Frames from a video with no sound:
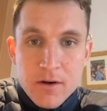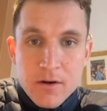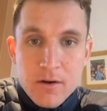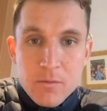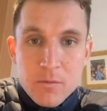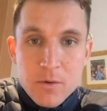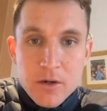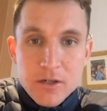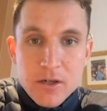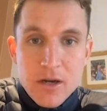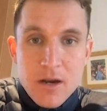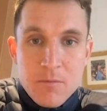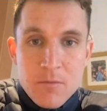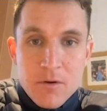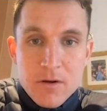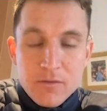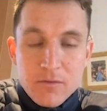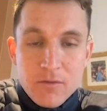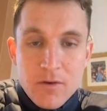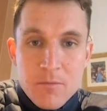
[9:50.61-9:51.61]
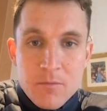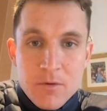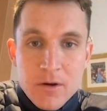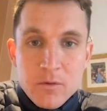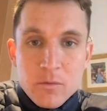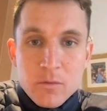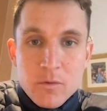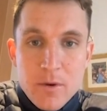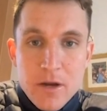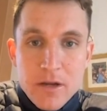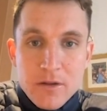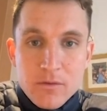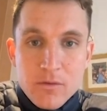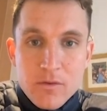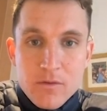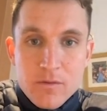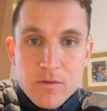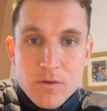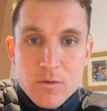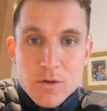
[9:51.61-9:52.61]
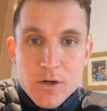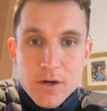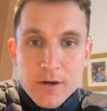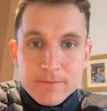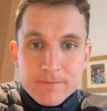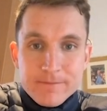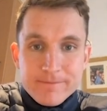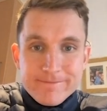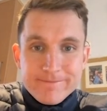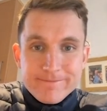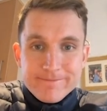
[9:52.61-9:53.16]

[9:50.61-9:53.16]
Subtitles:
and I wish him and his family all the best for the future.